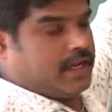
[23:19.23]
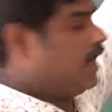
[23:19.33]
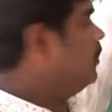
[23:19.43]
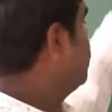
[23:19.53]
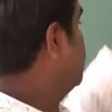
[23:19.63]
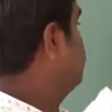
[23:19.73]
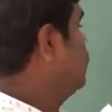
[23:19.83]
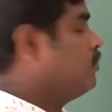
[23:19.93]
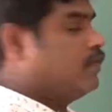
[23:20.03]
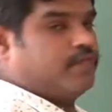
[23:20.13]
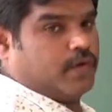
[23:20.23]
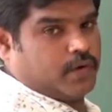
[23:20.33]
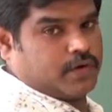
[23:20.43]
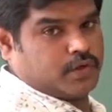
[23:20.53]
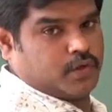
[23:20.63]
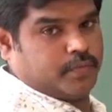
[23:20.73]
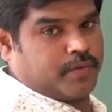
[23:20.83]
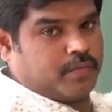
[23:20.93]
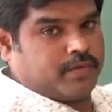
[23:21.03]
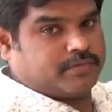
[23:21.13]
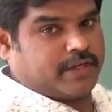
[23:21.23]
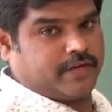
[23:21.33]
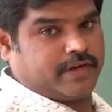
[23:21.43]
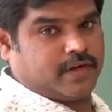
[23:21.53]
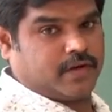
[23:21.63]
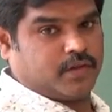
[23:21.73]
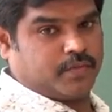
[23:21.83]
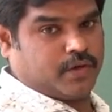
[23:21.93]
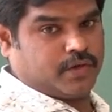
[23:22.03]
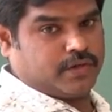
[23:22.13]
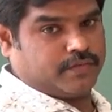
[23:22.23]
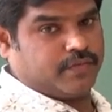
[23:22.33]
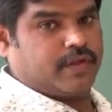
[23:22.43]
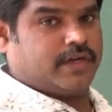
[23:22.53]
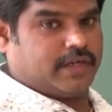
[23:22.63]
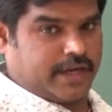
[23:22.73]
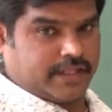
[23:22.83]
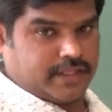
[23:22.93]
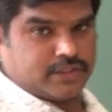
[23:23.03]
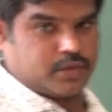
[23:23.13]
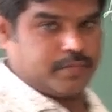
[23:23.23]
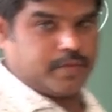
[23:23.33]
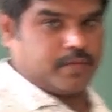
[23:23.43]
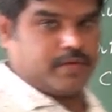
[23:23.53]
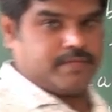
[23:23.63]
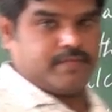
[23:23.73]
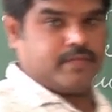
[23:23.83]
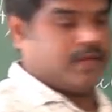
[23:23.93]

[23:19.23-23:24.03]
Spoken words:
and problem number 4, 2 problems I have written on the board. Try these 2 problems.